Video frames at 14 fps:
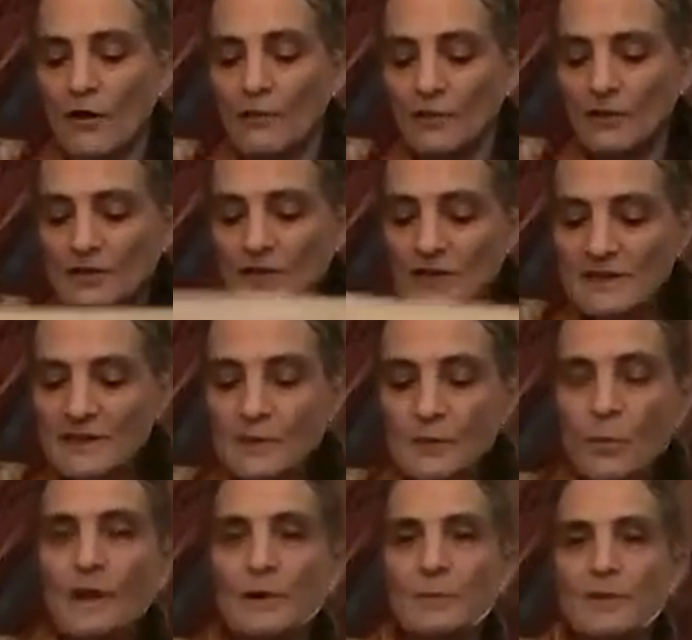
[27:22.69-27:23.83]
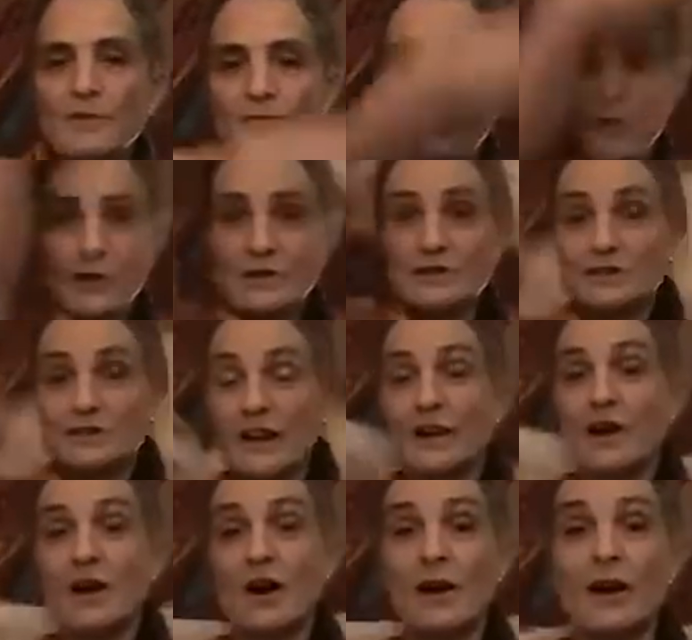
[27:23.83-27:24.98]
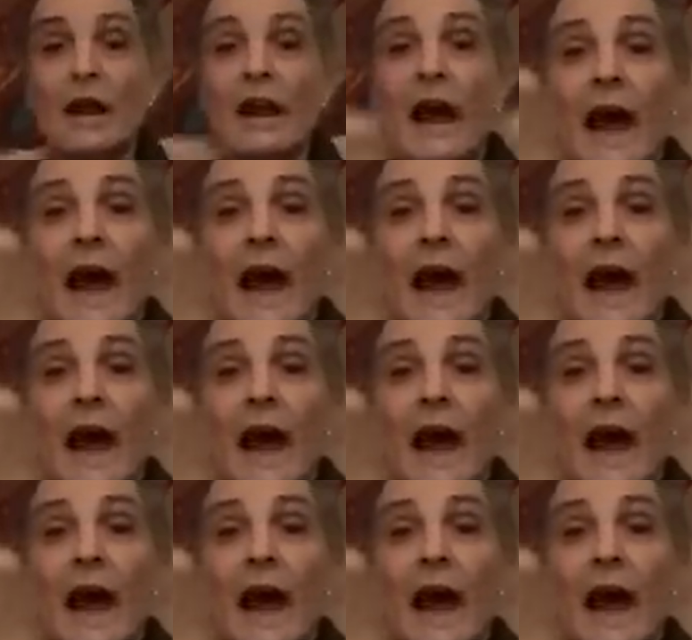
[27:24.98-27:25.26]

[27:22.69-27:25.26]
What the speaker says: for just the week before, JR